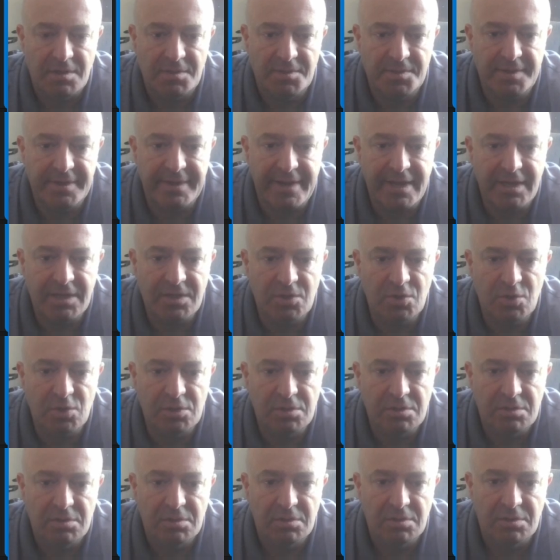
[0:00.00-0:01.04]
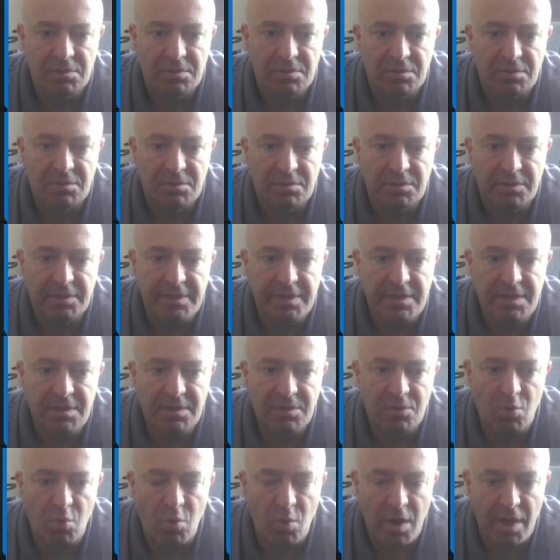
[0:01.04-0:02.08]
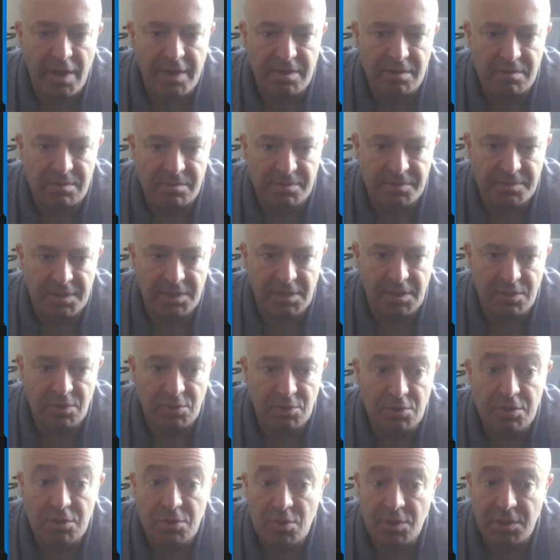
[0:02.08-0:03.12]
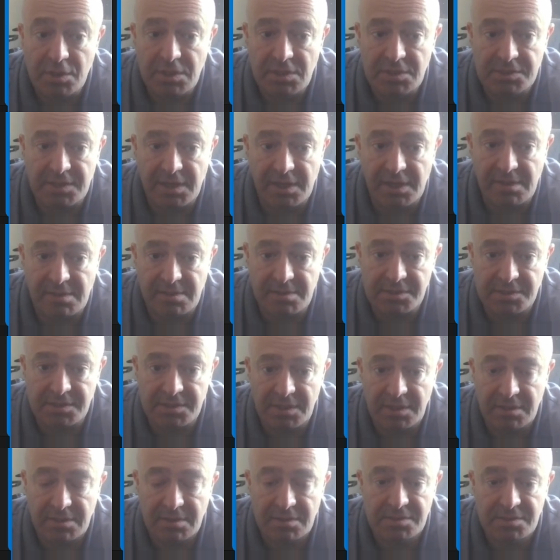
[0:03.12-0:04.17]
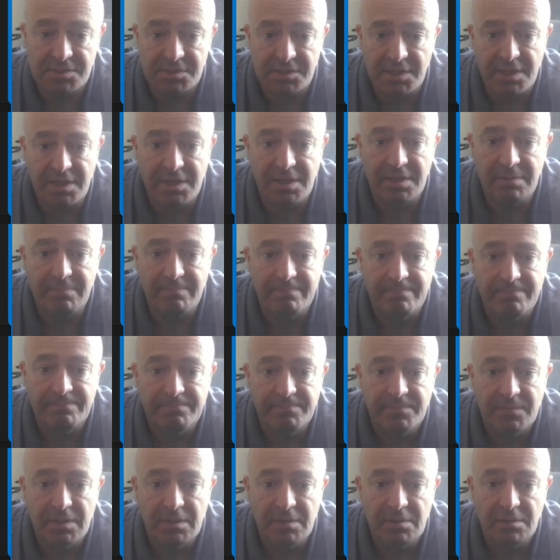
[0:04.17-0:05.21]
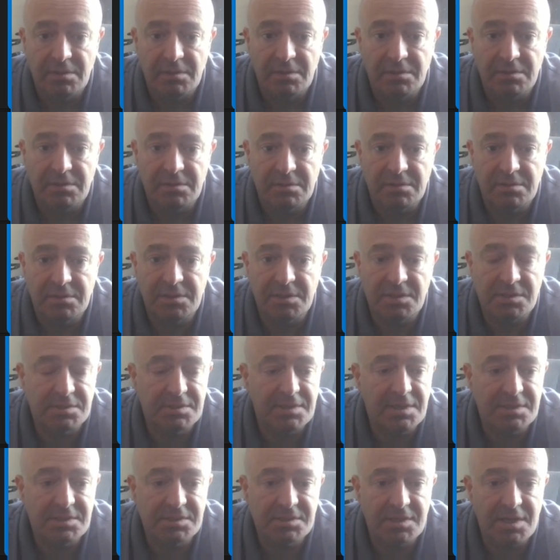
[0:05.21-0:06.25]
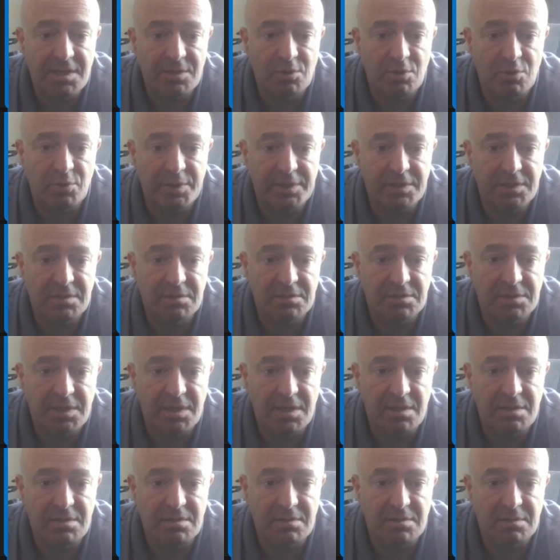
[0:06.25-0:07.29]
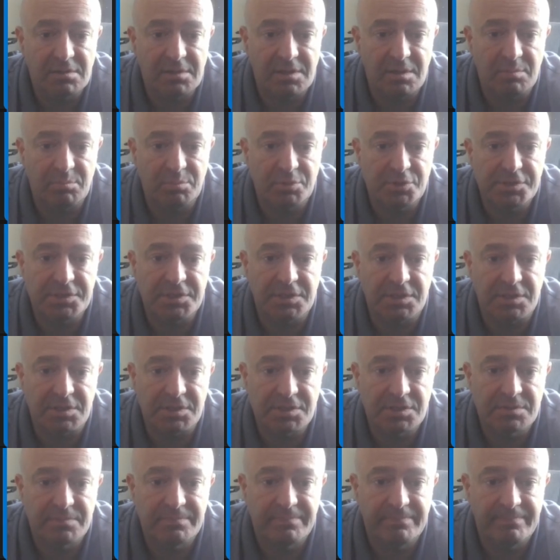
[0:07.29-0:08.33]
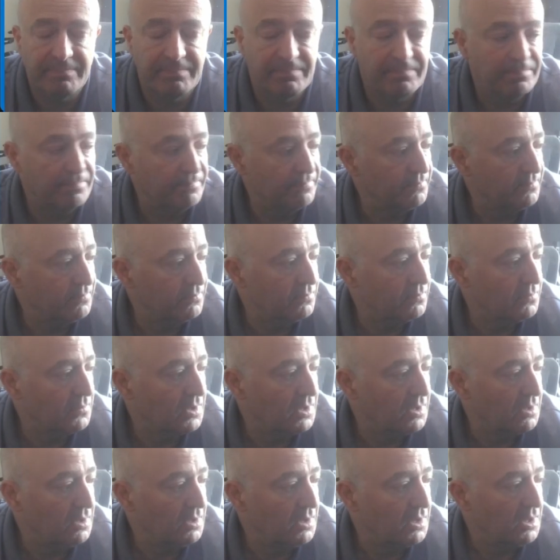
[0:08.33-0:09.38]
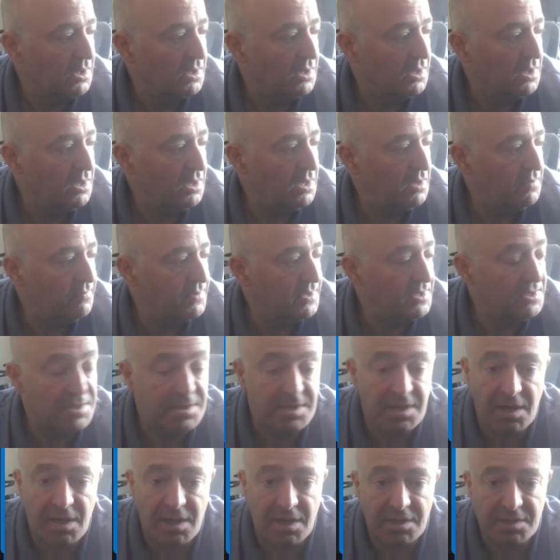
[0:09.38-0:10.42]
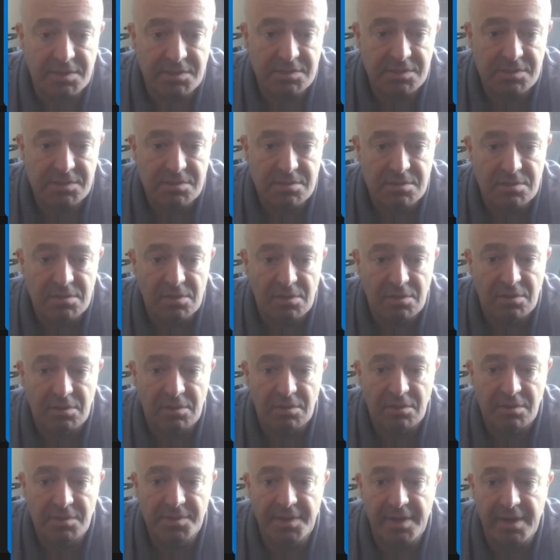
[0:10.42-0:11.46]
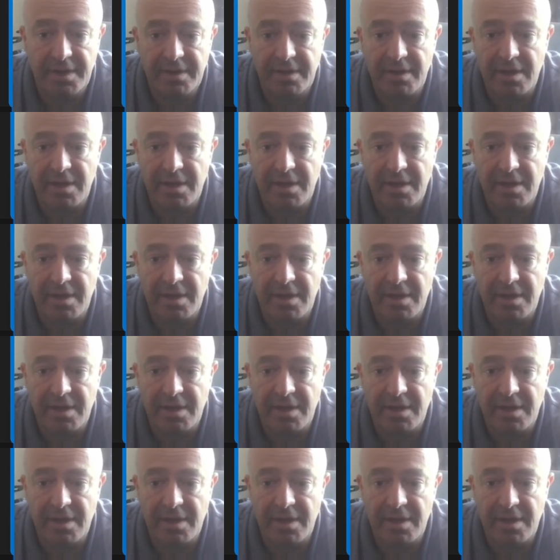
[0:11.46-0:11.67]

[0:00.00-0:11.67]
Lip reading: then I could inquire, then I could look inside the set and say, does that set already contain number 6? If it does, then